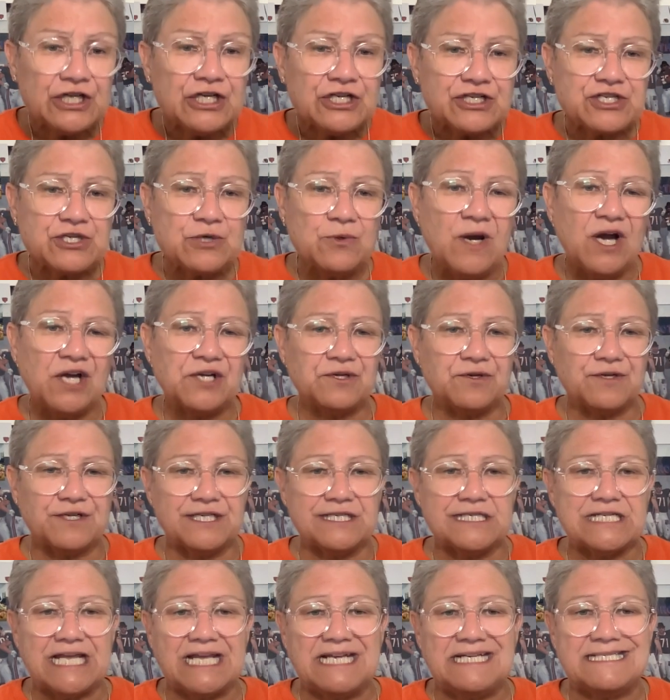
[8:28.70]

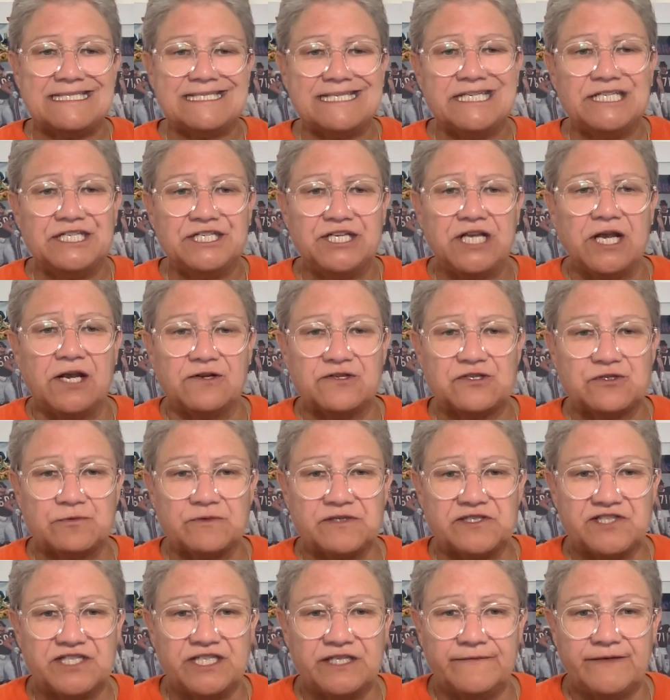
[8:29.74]
219 yards
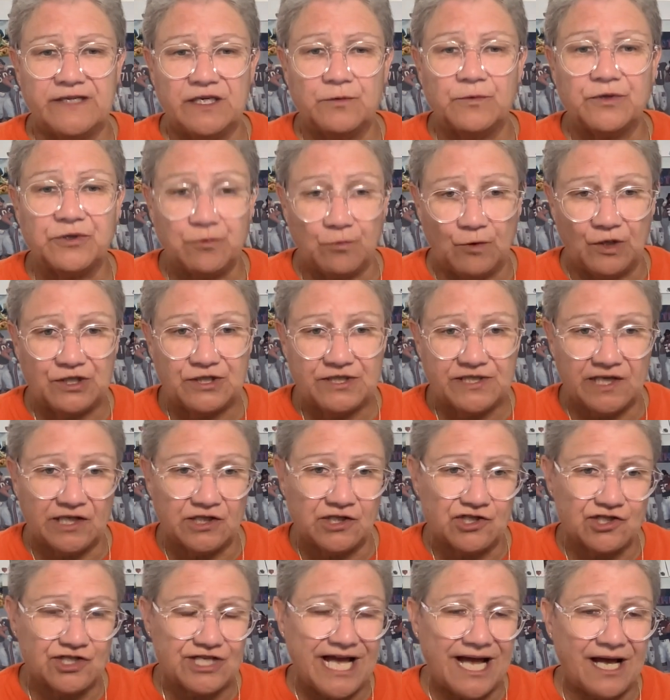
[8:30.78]
receiving with 1
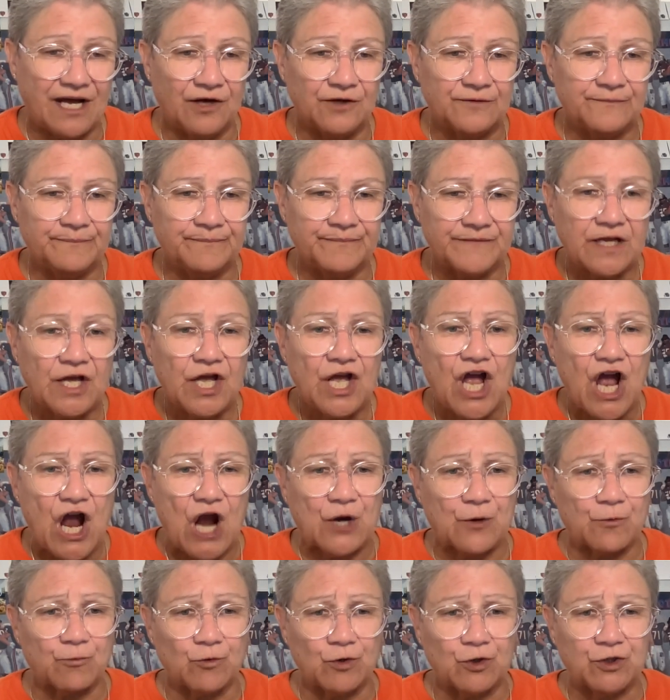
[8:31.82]
touchdown.
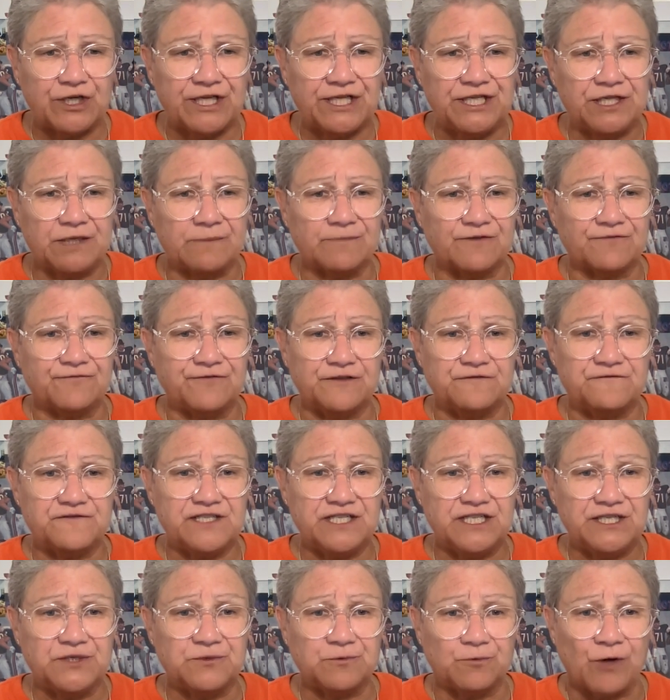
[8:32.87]
Our rookie, number
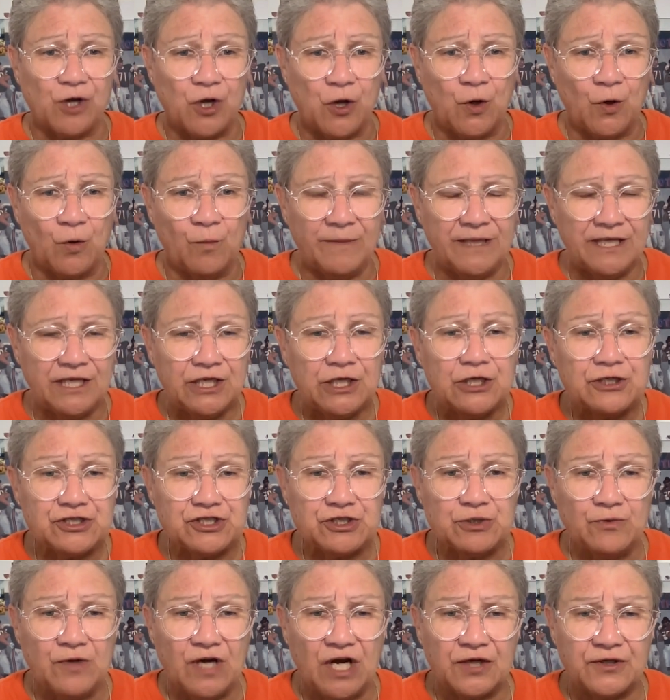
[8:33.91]
15, Rome,
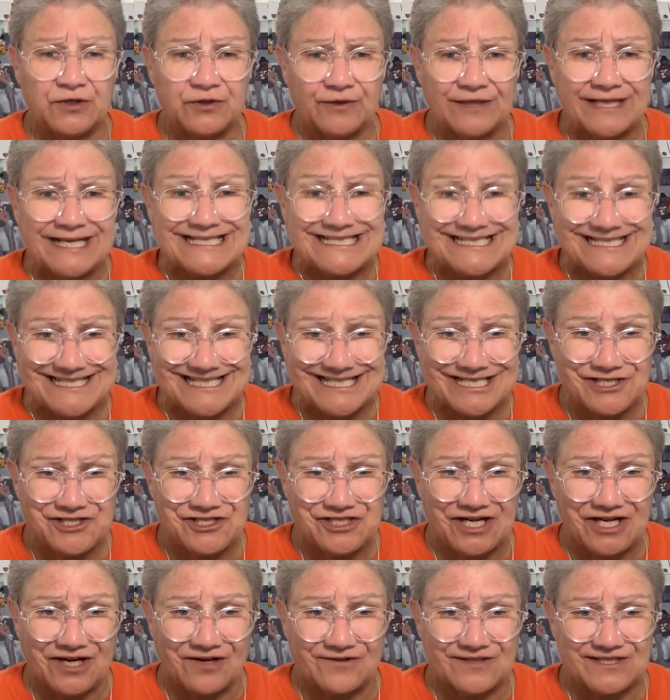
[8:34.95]
206
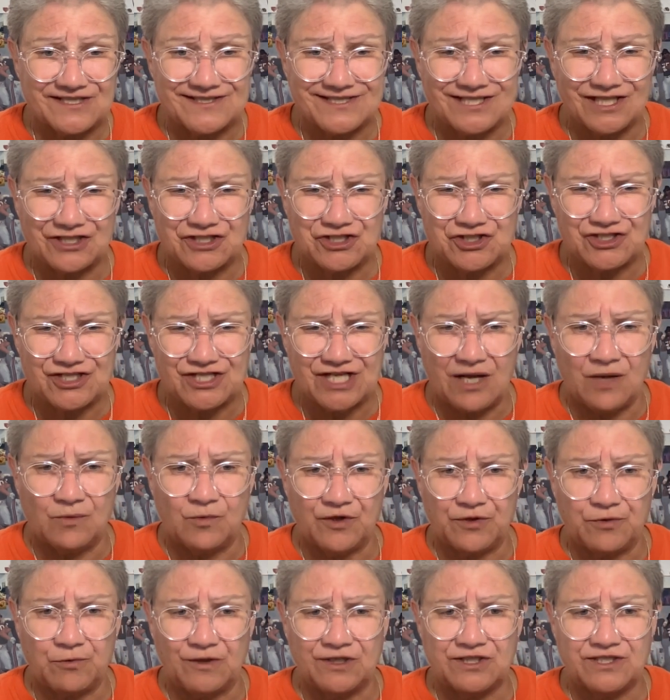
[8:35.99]
yards
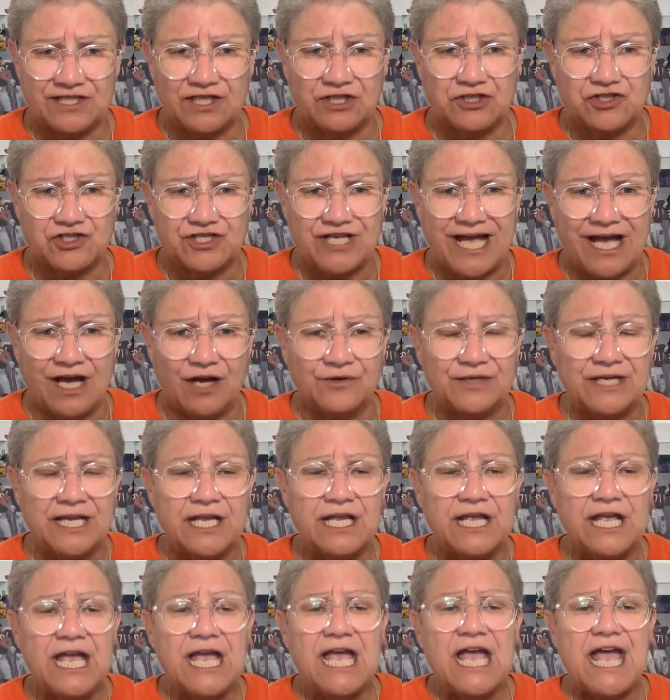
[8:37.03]
with 1 touchdown.
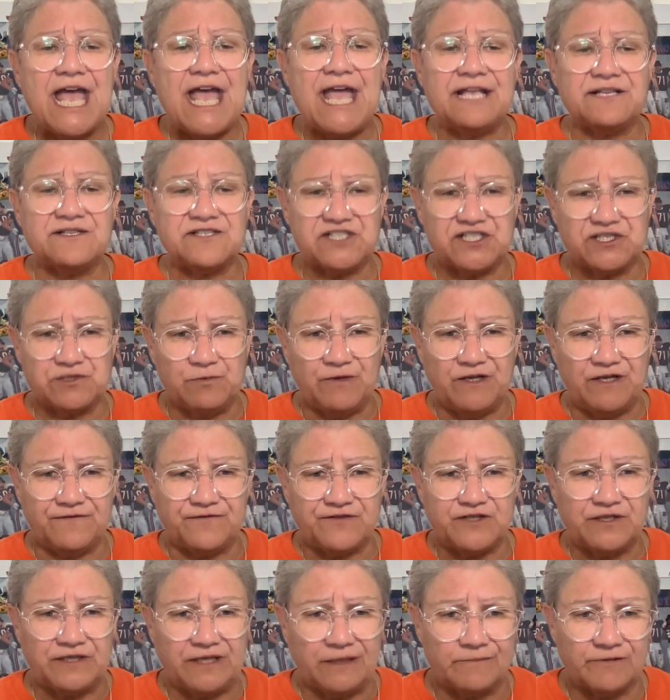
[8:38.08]
And
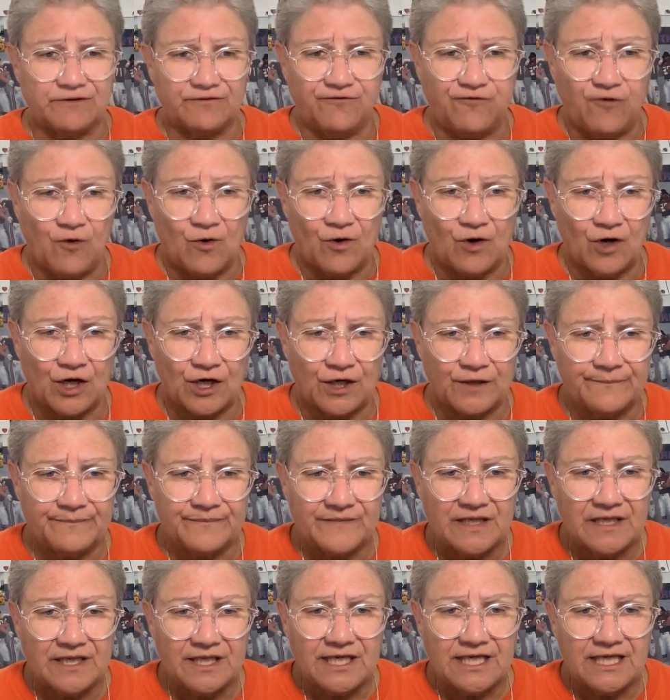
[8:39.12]
Swift, number 4,
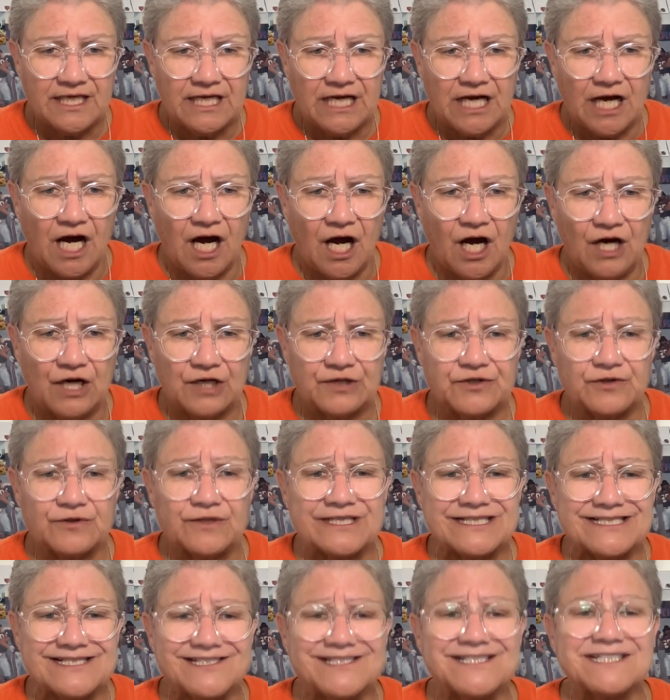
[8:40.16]

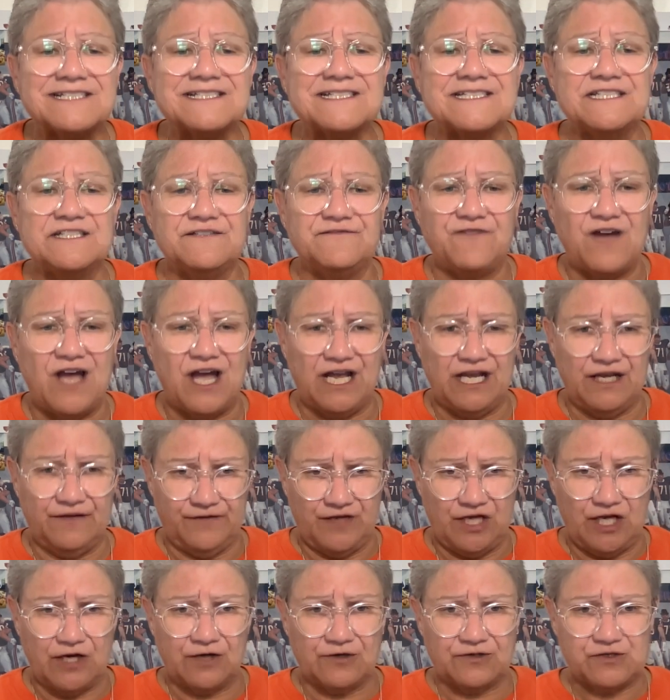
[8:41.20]
165
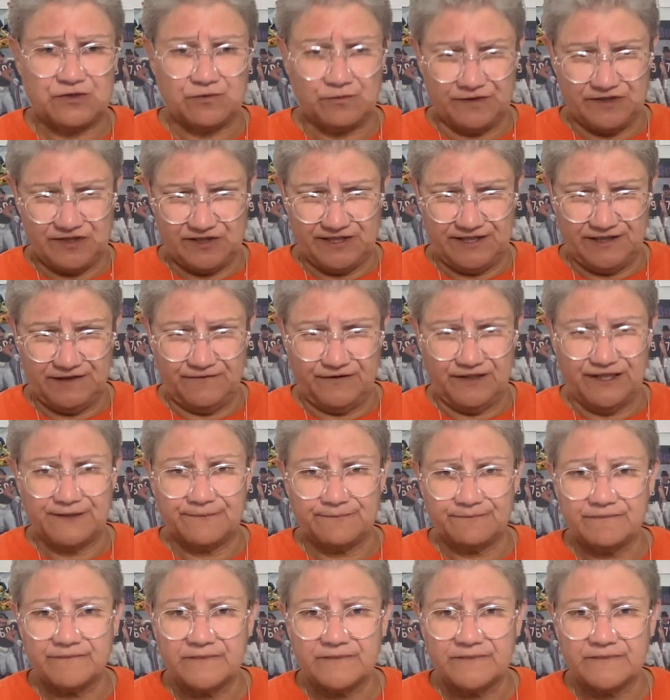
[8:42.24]
yards receiving.